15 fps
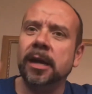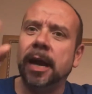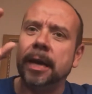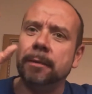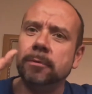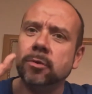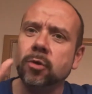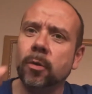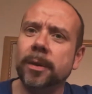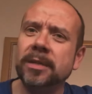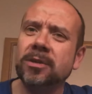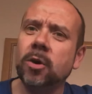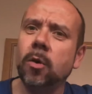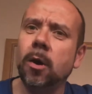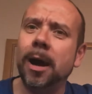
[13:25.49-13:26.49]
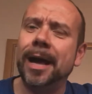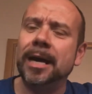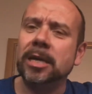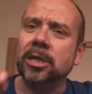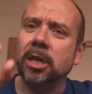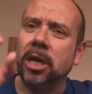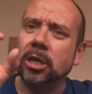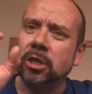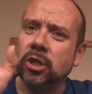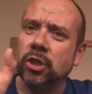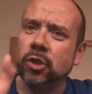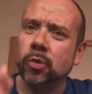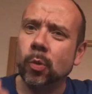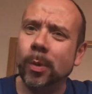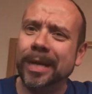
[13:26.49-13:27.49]
and it was always quite a
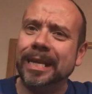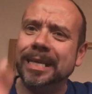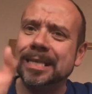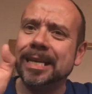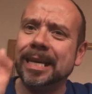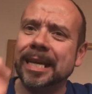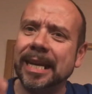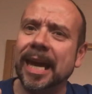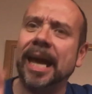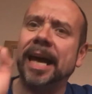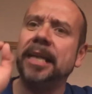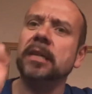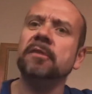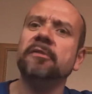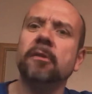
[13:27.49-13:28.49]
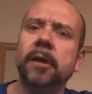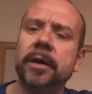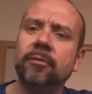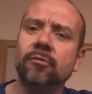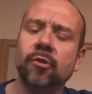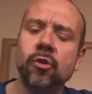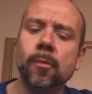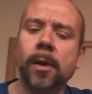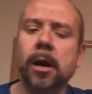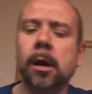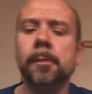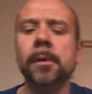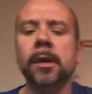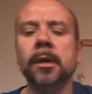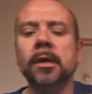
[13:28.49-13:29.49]
sweet candified
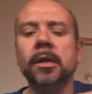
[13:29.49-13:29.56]
rhubarb.